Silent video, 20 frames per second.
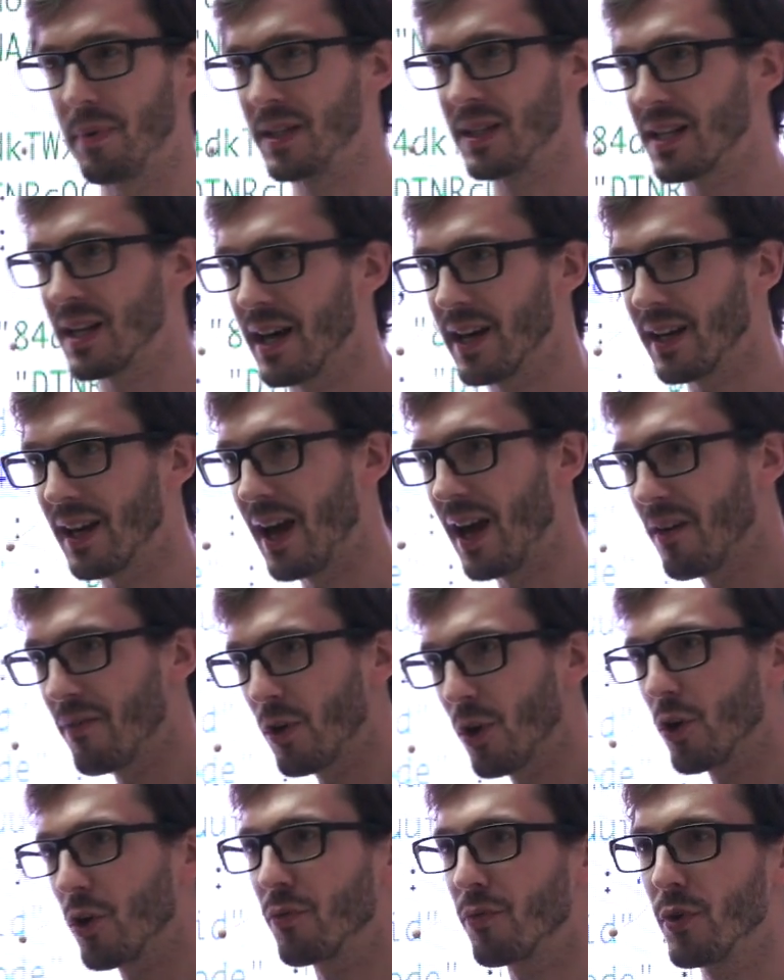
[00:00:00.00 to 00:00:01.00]
It's like I have a
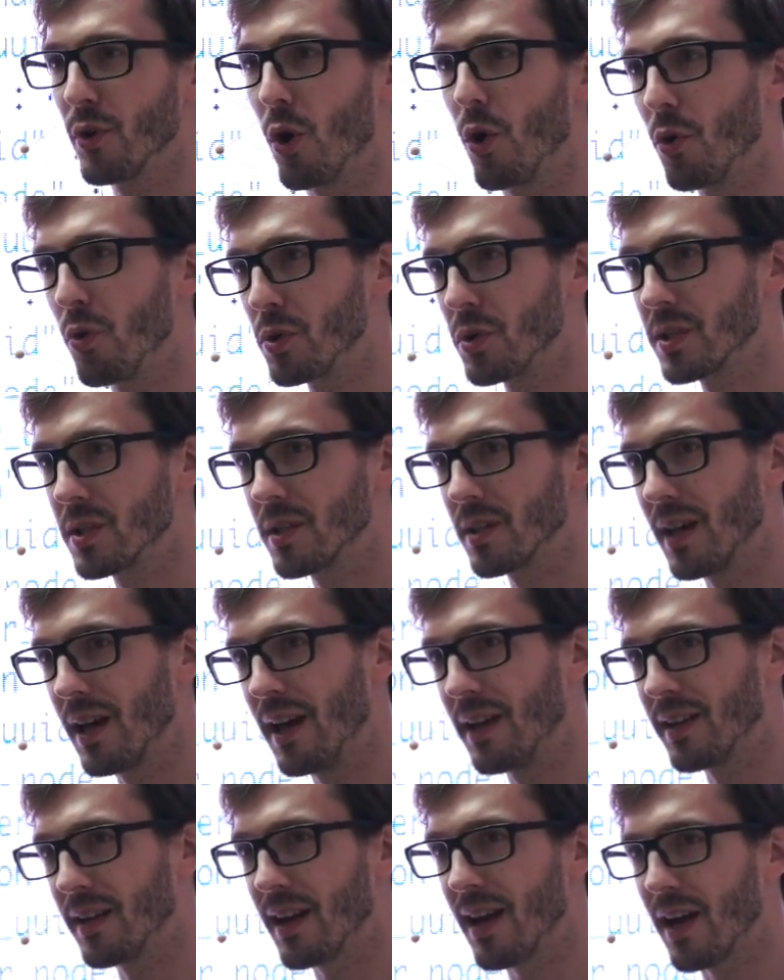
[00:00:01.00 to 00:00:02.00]
lot of nodes,
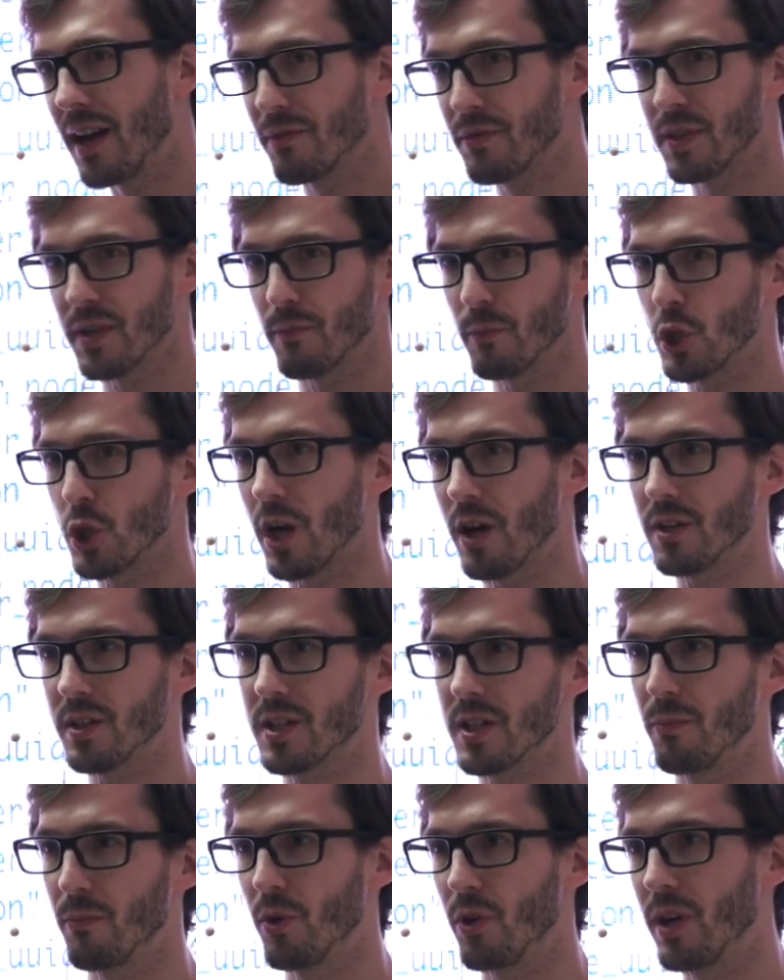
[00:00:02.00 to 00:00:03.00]
and then I have some shards
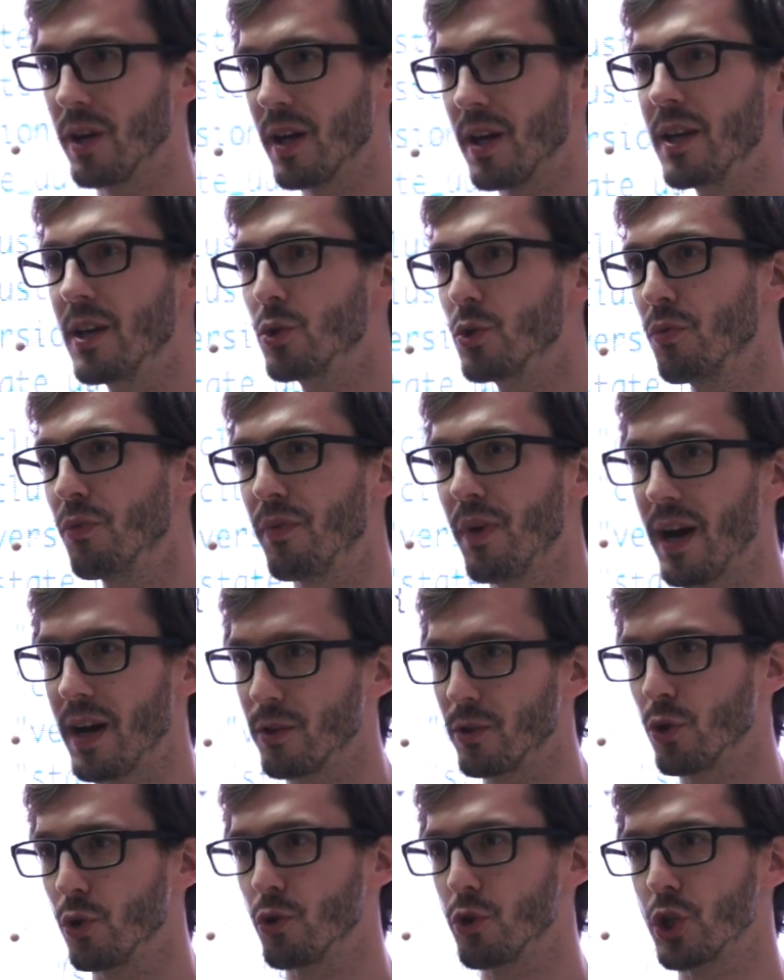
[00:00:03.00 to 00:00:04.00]
somewhere, and I need to
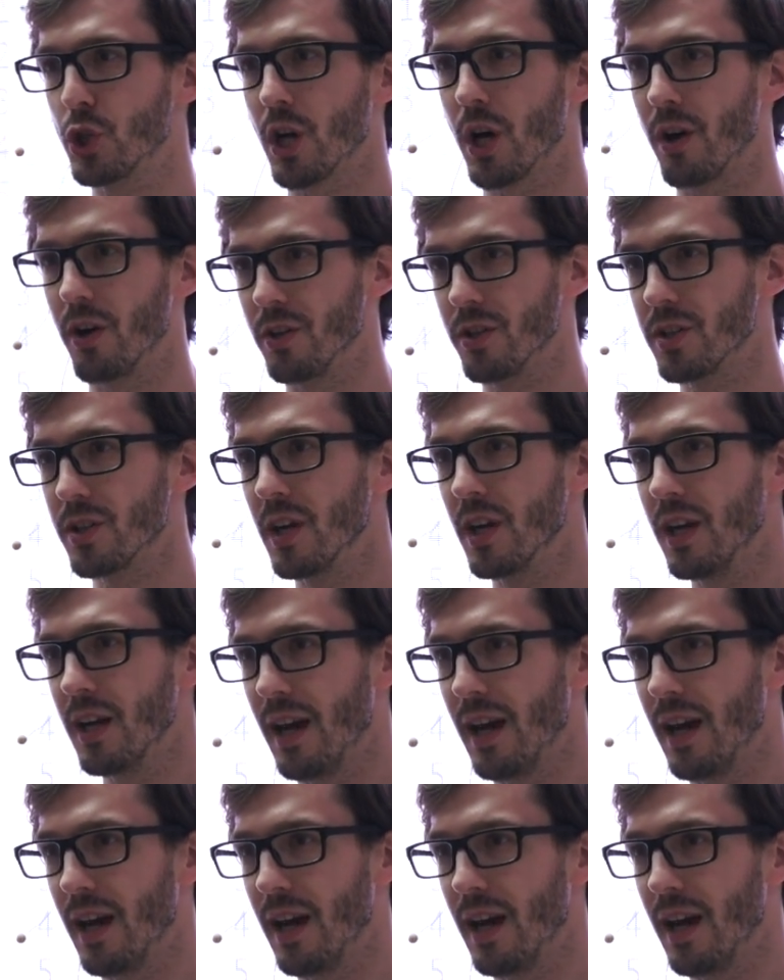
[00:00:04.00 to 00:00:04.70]
find those shards.